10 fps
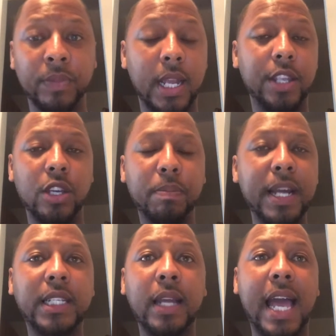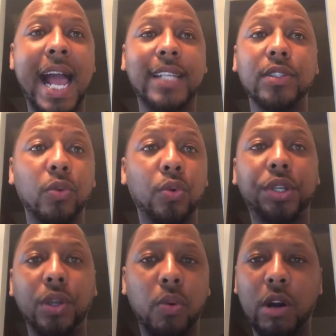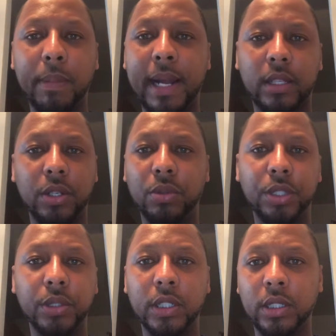And you're basically asking a rookie quarterback to go do it.